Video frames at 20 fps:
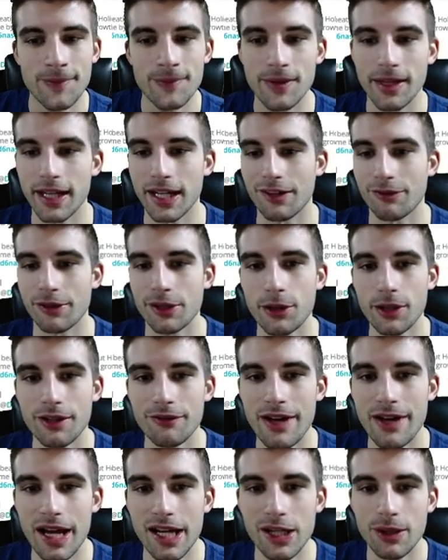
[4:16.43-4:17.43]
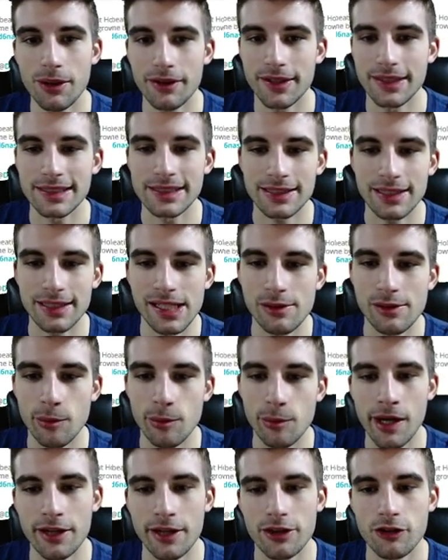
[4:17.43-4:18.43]
you know, if we don't get value on the slate, we
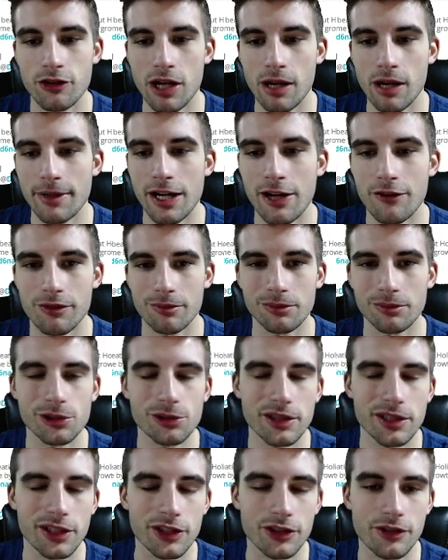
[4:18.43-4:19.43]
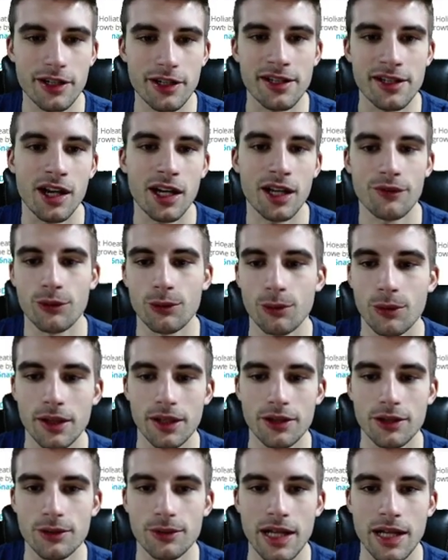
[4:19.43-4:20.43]
might have to drop down from Luka to Trae Young if you want
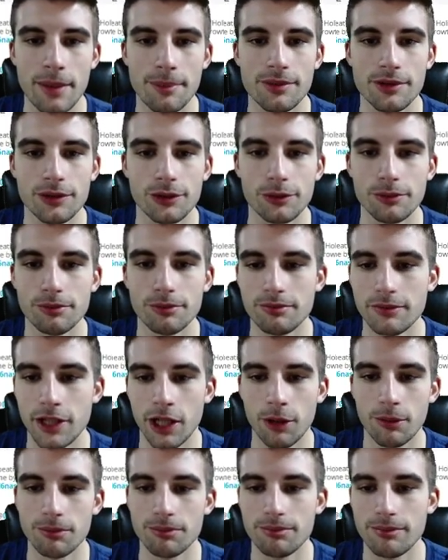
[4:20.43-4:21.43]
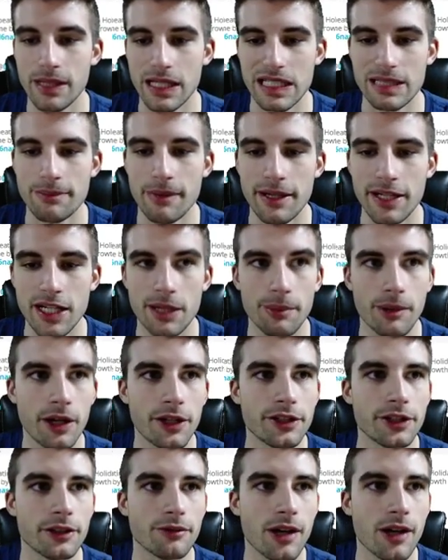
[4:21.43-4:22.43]
to do an absolute, you know, big spend-up
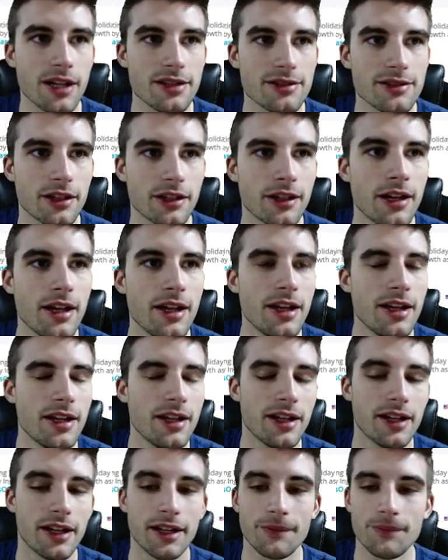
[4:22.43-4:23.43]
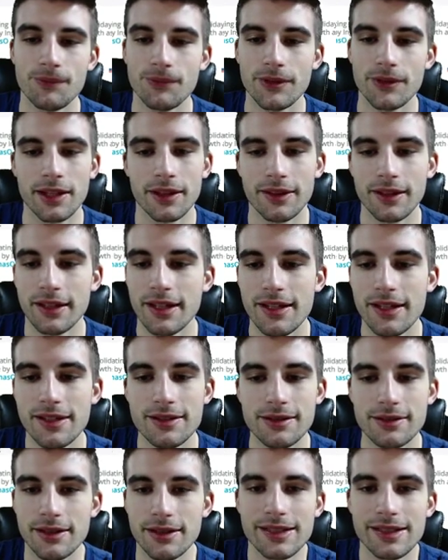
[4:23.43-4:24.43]
on your roster. And the thing
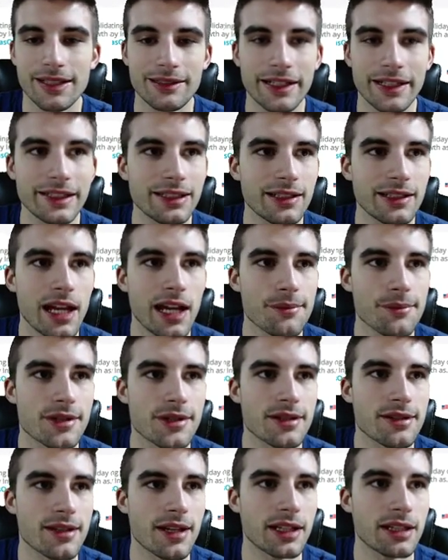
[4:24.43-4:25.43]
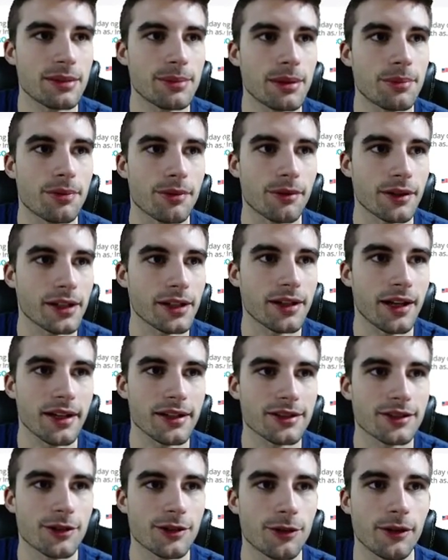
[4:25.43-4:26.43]
is, these Atlanta games just tend to be pretty high
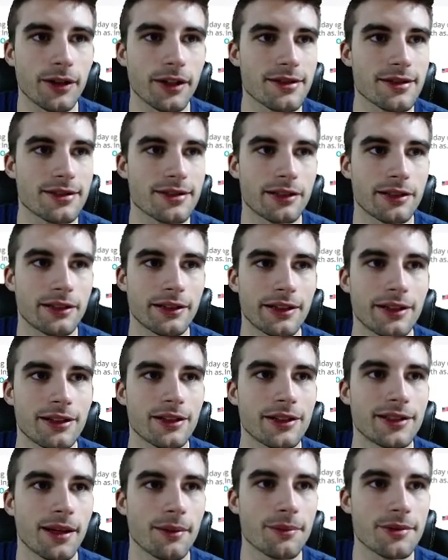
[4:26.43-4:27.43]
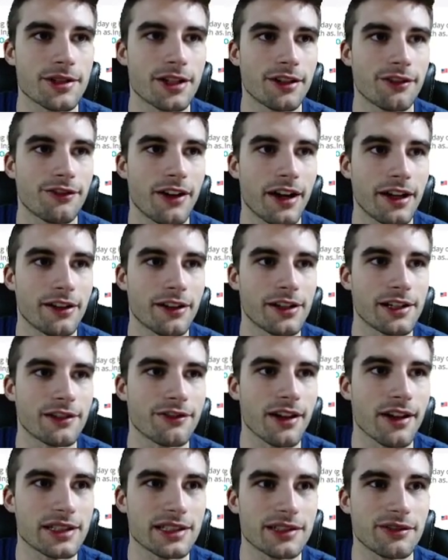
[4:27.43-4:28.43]
scoring considering they are a dumpster fire
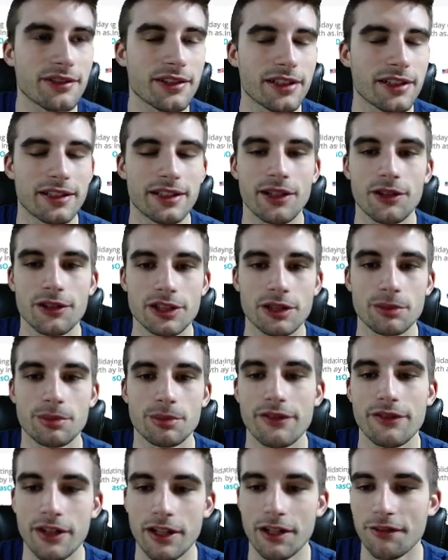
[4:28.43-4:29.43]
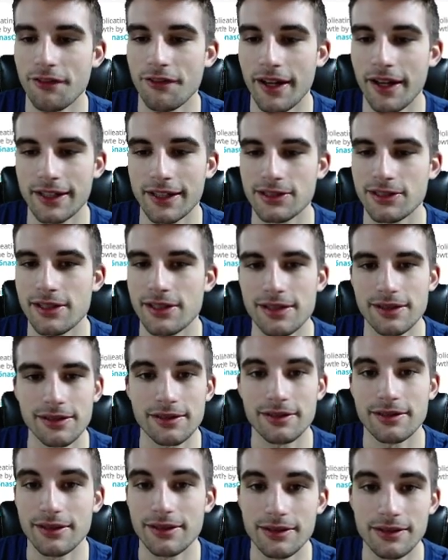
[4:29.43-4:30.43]
defensively and they also play very fast. So these,
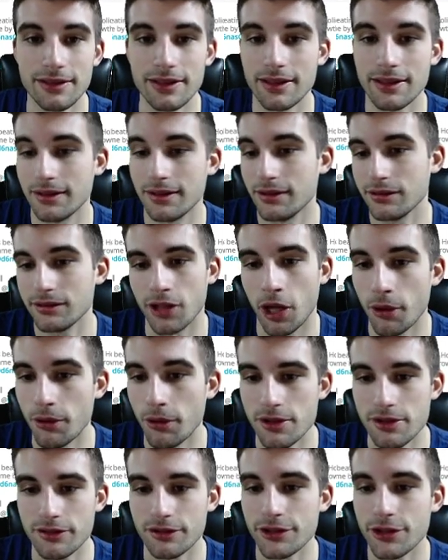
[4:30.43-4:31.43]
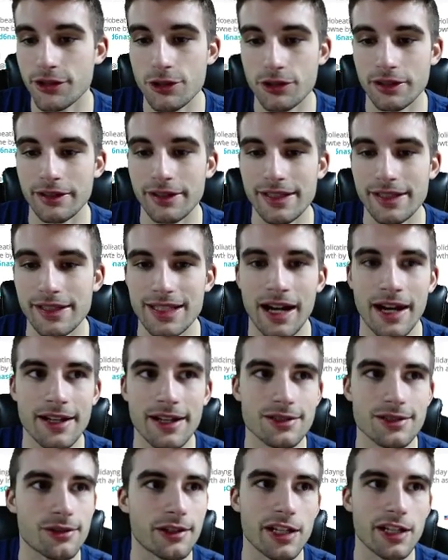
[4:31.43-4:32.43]
you know, just usually leads to high
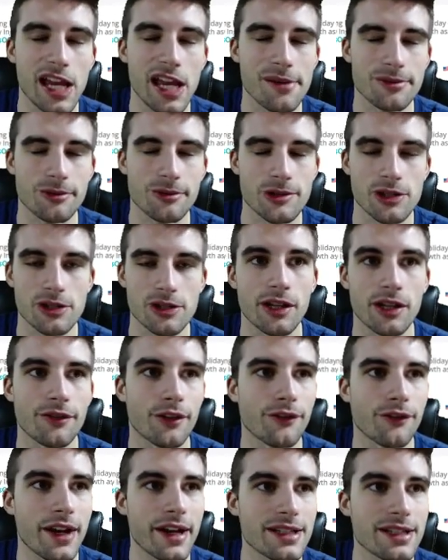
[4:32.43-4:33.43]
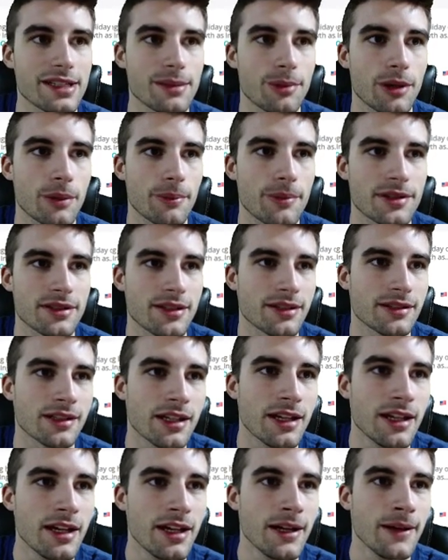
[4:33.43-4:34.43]
scoring games, which is good for fantasy purposes.
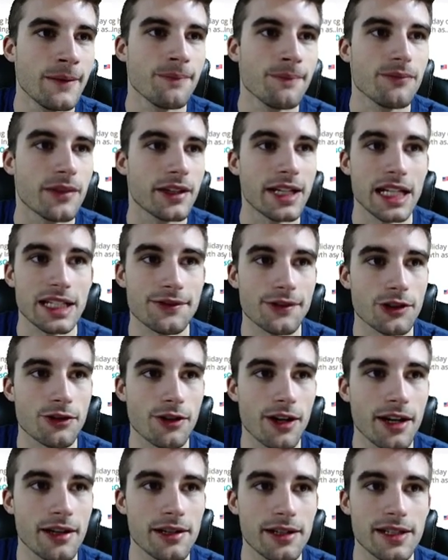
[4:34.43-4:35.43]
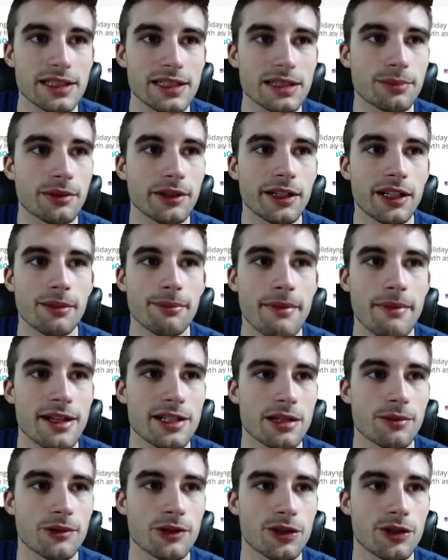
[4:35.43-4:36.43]
And as for Trae, he gets a pretty good
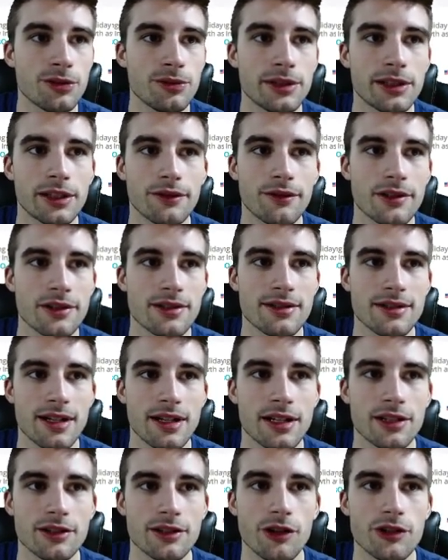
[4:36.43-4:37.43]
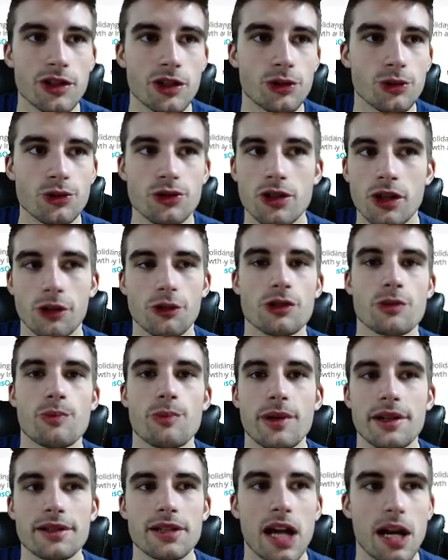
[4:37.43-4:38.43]
matchup too here versus San Antonio, who struggles
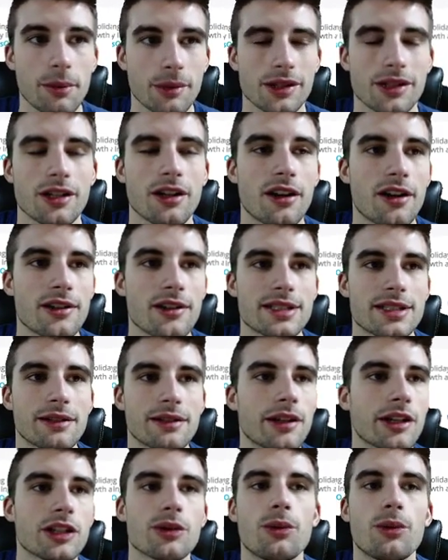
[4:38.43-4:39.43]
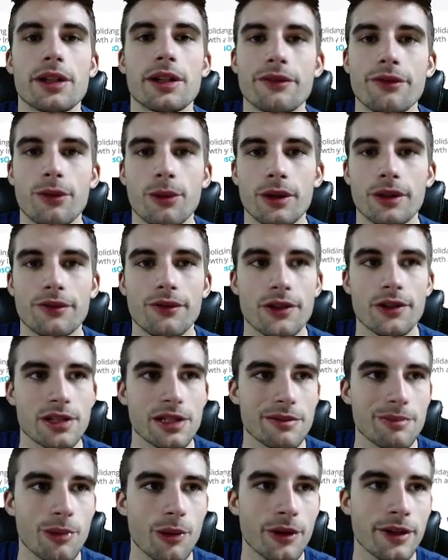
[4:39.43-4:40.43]
big time with guards. They're ranked 24th
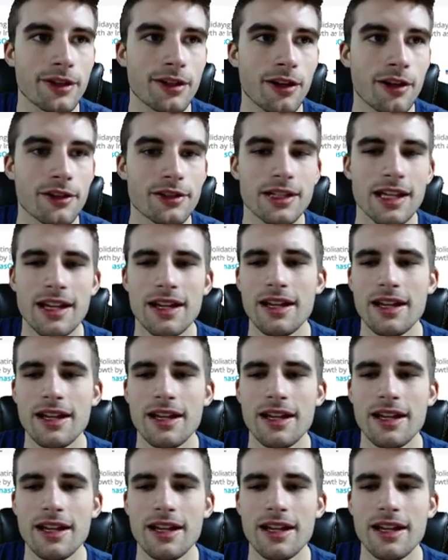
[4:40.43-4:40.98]
versus point guards.